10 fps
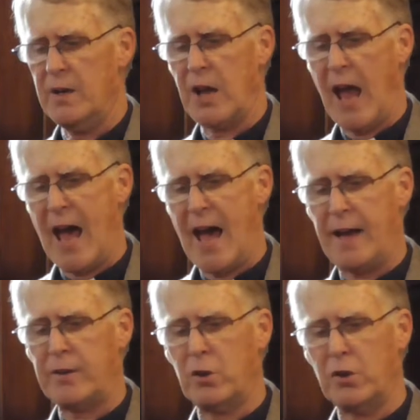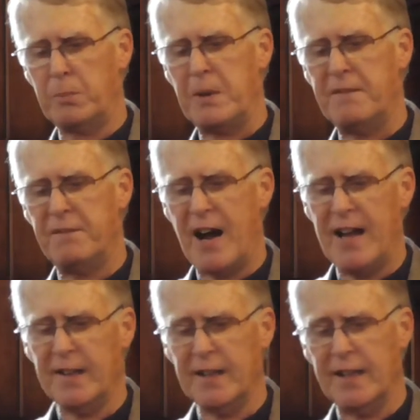to act or speak
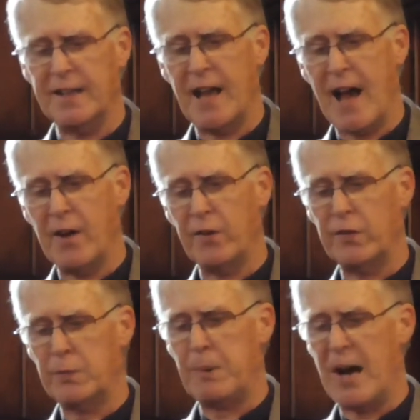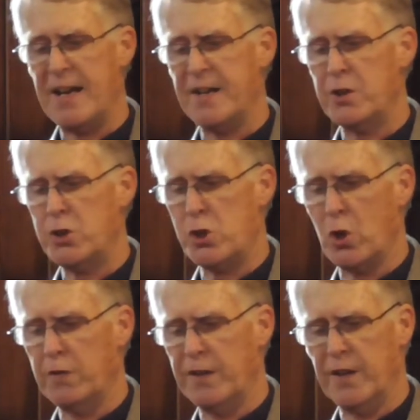violently out of spite,
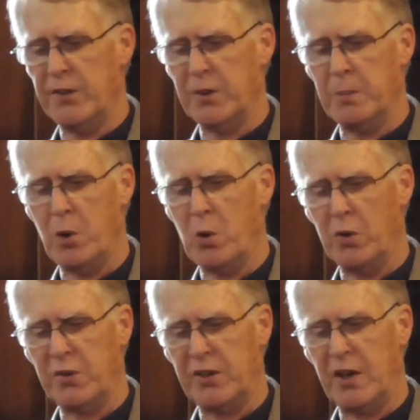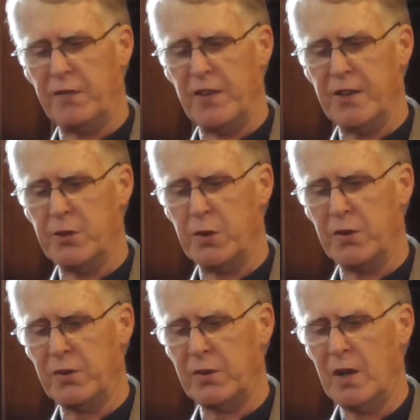chauvinism, or
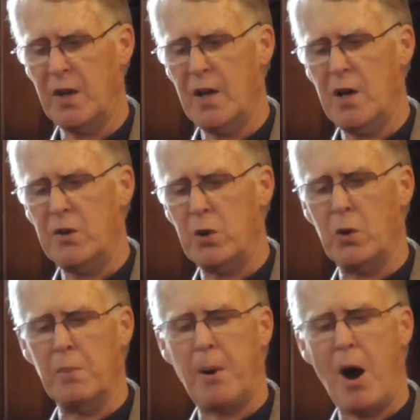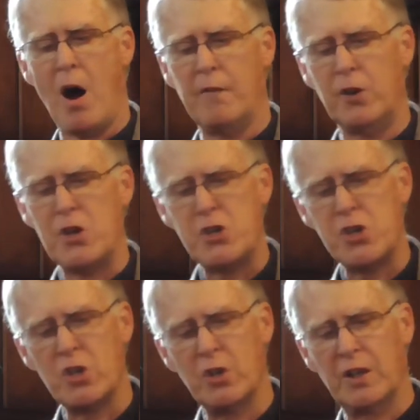self-interest, to
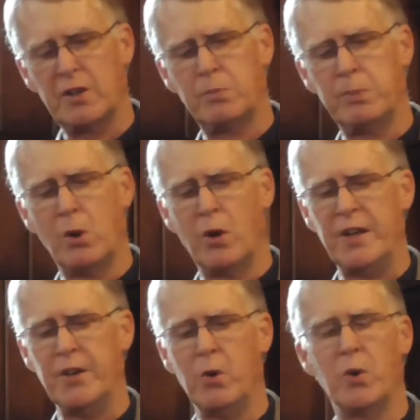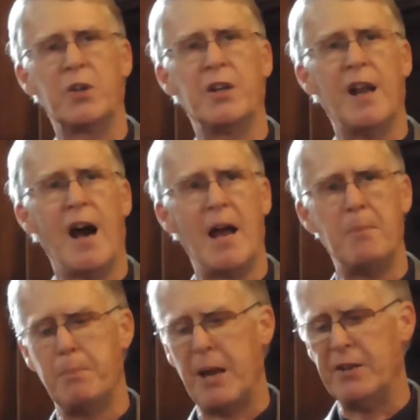impoverish, exploit, or
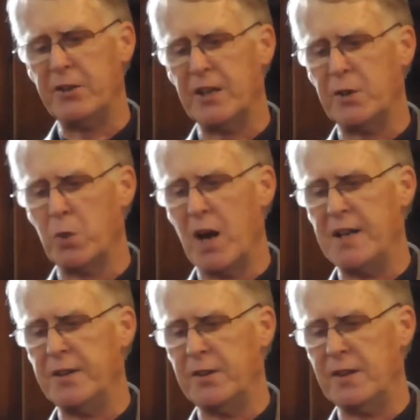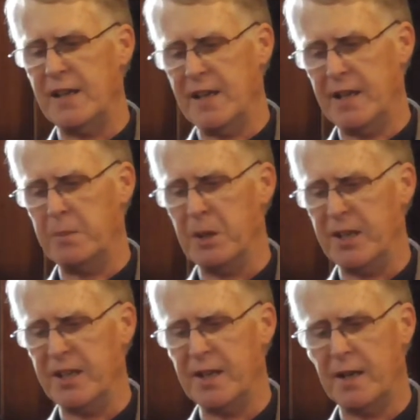deny basic rights to
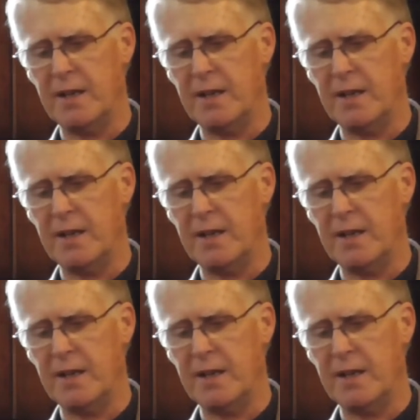anybody,